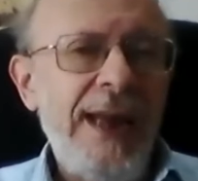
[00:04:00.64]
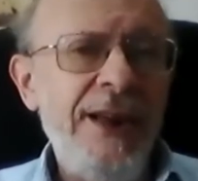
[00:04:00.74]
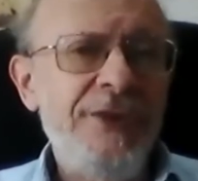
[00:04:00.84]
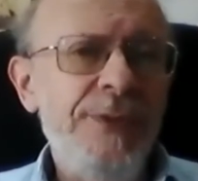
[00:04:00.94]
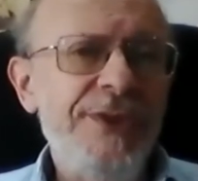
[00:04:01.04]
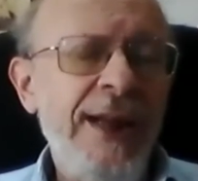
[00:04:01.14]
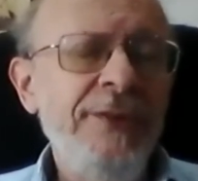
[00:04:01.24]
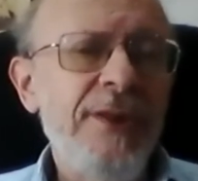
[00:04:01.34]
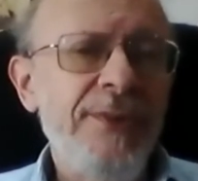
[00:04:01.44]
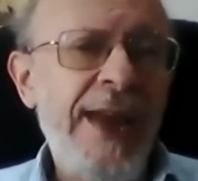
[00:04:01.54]
And as a
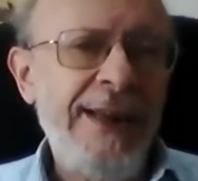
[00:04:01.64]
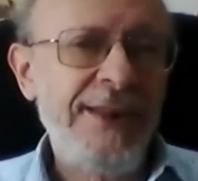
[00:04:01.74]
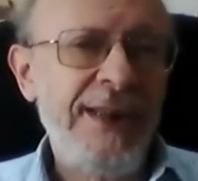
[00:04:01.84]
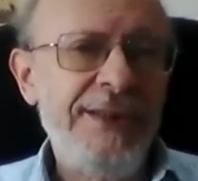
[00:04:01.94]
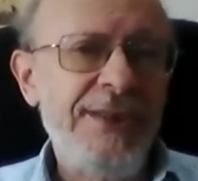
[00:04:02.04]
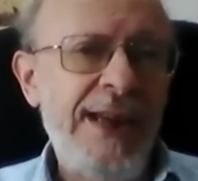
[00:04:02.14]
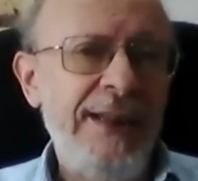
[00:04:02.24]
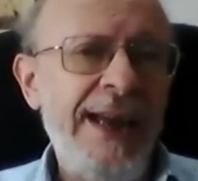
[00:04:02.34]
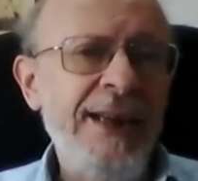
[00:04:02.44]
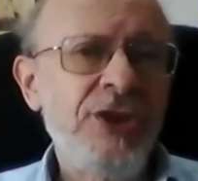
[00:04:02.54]
result of that,
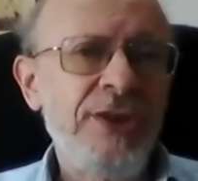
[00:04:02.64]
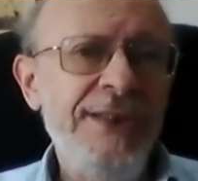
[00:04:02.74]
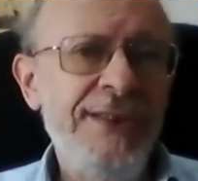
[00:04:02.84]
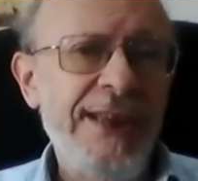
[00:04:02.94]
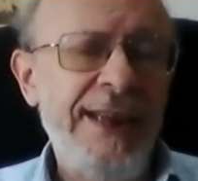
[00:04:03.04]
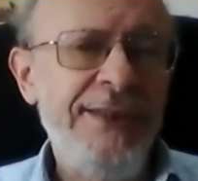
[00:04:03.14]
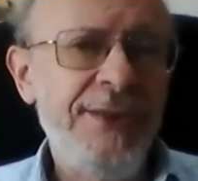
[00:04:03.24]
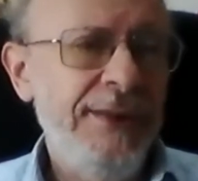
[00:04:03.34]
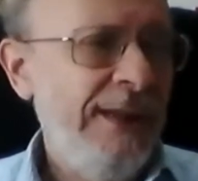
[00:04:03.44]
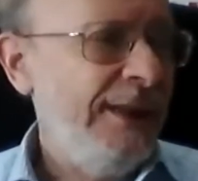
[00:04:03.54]
Chazal actually said,
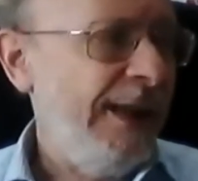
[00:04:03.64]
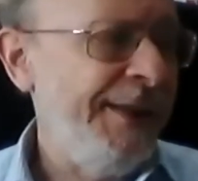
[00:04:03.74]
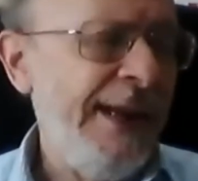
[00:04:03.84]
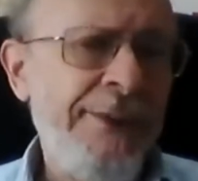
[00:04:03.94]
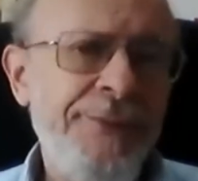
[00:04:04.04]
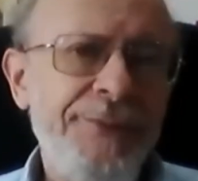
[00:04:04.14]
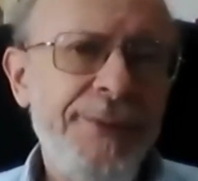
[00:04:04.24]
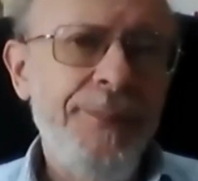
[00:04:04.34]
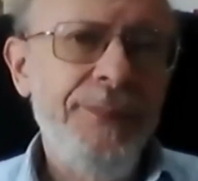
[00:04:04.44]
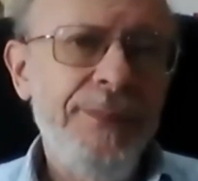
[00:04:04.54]
enough.
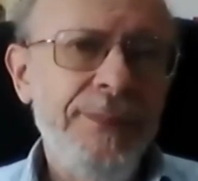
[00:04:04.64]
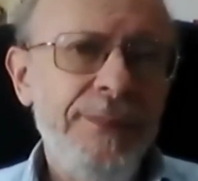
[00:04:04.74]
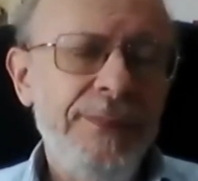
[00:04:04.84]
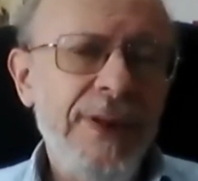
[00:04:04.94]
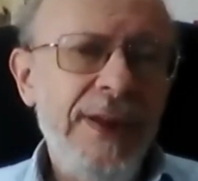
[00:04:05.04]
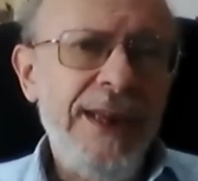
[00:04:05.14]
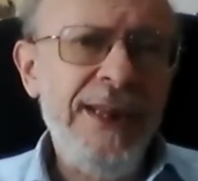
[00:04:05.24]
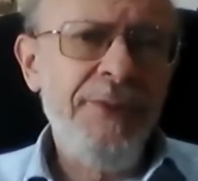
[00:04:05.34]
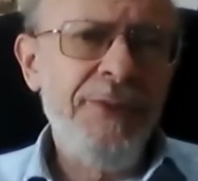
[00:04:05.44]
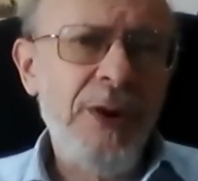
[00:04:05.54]

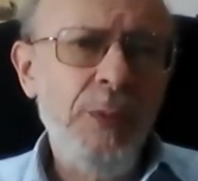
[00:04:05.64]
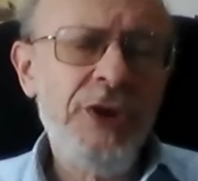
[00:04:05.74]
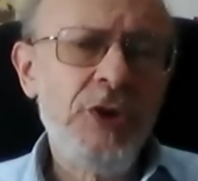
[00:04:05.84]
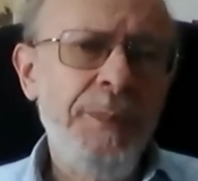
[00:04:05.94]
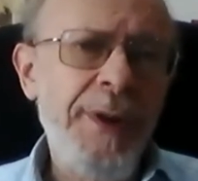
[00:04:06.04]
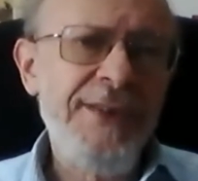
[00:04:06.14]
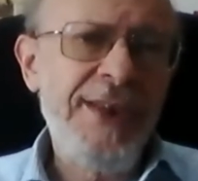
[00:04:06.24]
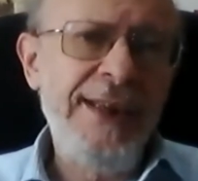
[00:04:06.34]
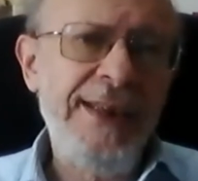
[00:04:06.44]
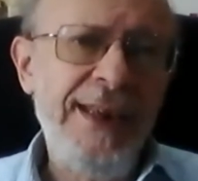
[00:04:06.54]
Even though we should be
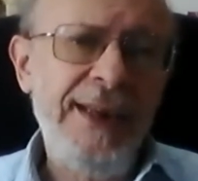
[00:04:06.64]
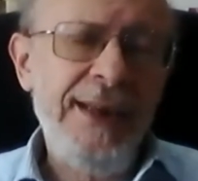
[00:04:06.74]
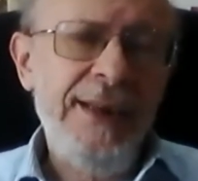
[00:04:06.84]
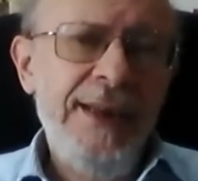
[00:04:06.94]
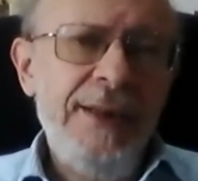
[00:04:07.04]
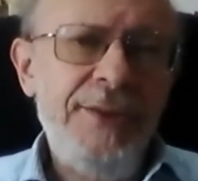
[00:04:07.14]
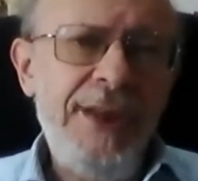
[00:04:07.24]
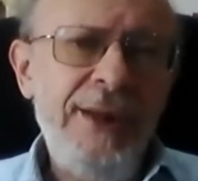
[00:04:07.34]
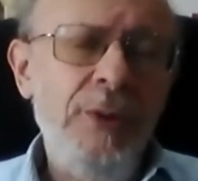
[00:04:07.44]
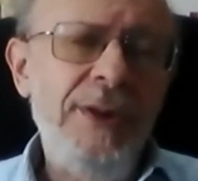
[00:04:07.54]
taking
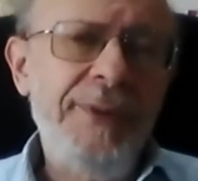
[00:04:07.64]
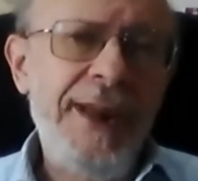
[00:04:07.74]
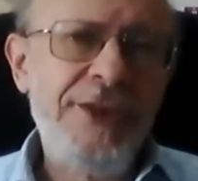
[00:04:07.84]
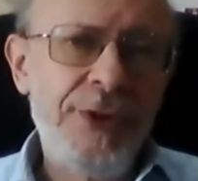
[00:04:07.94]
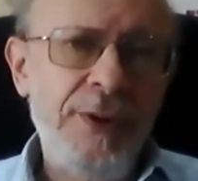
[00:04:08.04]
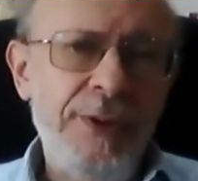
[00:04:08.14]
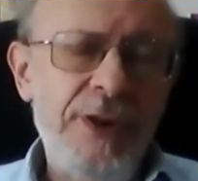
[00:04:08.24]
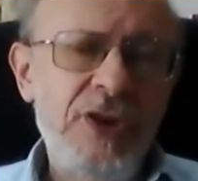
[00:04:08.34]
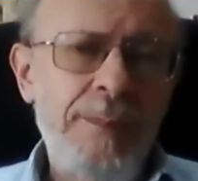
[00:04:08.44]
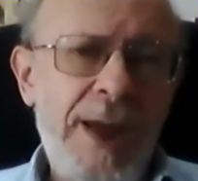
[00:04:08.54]
the Lulav and Esrog on a
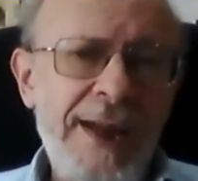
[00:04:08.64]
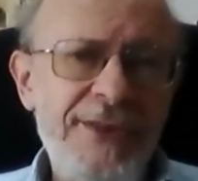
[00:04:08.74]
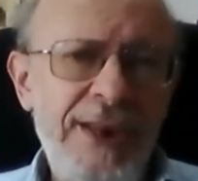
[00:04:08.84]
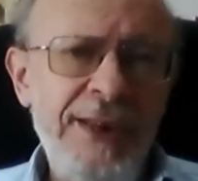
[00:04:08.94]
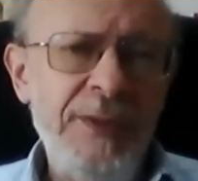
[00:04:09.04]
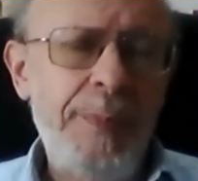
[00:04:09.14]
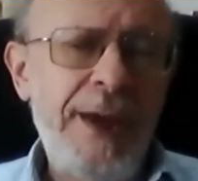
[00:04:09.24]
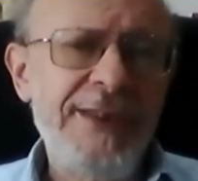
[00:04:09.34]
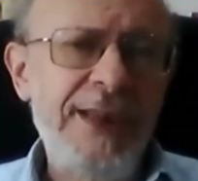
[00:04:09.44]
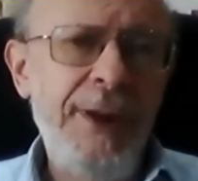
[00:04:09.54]
Shabbat in the
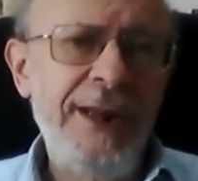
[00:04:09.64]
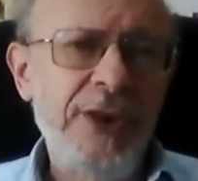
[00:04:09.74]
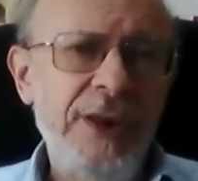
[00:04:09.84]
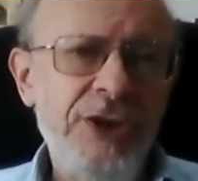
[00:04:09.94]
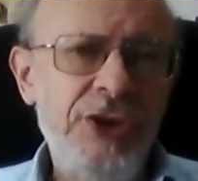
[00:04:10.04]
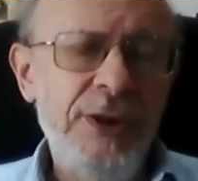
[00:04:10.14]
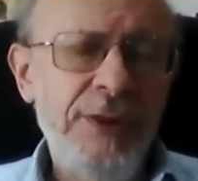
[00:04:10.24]
Beis HaMikdash,